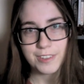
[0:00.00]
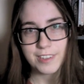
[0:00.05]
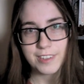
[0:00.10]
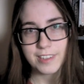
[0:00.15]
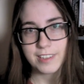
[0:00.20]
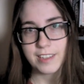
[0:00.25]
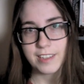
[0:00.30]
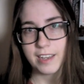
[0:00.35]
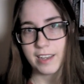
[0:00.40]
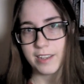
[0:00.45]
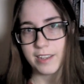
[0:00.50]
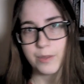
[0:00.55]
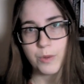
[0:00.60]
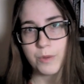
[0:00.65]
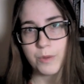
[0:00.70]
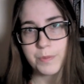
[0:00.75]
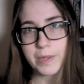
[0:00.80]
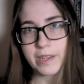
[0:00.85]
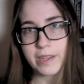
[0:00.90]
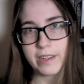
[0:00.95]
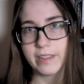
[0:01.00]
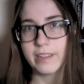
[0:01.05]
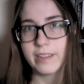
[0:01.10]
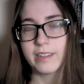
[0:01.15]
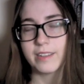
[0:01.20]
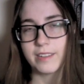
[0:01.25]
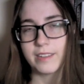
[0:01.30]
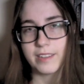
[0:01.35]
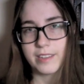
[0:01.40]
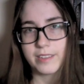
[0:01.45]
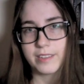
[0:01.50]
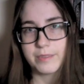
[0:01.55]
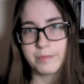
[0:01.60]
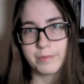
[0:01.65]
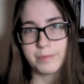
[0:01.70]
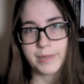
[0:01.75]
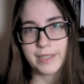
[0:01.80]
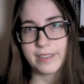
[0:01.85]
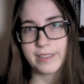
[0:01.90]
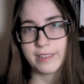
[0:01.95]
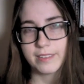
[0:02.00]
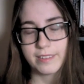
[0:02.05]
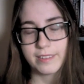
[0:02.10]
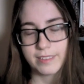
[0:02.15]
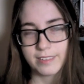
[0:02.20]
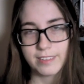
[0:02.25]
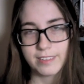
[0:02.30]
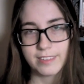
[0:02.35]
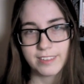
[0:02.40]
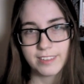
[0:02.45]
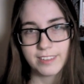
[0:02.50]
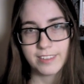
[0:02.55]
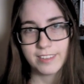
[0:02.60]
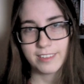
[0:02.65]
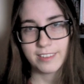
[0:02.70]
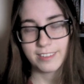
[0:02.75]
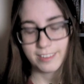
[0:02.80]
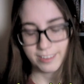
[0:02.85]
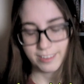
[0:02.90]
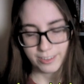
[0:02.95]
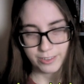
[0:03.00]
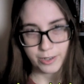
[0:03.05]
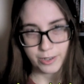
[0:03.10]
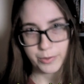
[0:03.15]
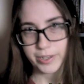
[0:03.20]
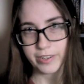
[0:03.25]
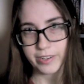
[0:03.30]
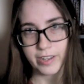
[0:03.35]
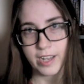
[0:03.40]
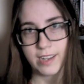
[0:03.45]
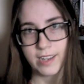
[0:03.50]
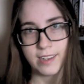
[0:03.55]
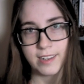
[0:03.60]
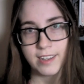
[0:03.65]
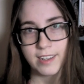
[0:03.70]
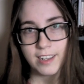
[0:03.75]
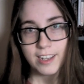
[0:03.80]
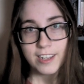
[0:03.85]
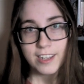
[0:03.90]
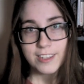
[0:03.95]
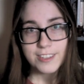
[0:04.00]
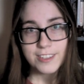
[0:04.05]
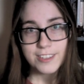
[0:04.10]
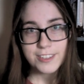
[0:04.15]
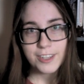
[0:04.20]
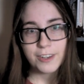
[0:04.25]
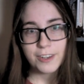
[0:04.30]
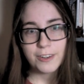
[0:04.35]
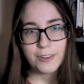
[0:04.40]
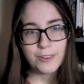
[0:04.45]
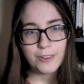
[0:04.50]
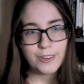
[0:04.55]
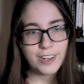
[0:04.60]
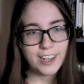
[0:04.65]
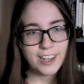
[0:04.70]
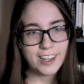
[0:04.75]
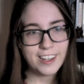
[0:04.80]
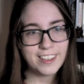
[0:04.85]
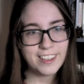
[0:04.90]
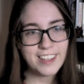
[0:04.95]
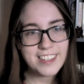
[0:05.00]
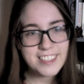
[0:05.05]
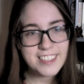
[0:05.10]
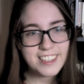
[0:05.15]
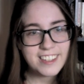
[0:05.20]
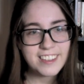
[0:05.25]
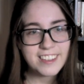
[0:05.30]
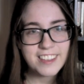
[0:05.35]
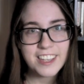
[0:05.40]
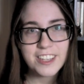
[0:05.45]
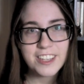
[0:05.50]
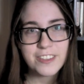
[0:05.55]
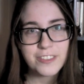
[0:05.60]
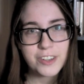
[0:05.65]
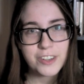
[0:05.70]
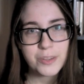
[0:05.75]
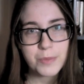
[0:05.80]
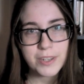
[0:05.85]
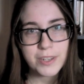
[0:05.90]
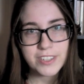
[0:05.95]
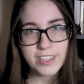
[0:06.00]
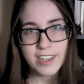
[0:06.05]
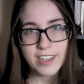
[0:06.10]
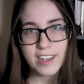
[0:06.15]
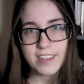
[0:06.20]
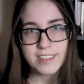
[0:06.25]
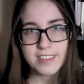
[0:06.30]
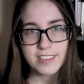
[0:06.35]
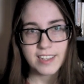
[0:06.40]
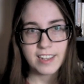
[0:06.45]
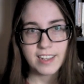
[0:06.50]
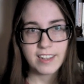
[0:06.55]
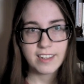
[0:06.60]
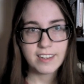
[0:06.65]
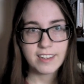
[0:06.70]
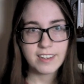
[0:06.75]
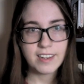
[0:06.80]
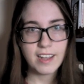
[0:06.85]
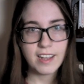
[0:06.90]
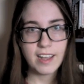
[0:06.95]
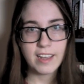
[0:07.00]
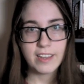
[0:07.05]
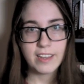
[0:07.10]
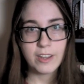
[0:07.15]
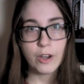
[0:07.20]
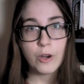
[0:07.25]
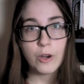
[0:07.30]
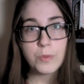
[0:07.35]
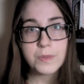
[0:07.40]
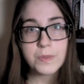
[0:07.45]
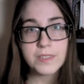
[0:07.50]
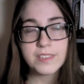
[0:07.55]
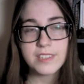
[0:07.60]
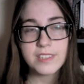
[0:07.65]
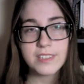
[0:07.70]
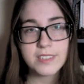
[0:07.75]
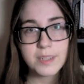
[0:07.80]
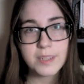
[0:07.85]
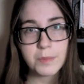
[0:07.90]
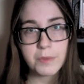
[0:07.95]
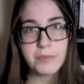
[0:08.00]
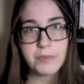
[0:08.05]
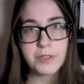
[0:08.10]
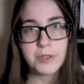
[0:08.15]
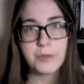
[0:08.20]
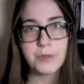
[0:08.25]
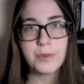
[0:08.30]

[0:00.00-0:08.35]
Yeah, it won't be good, but you know what you're getting. So that's it. Thank you very much, guys, and I hope to see some of you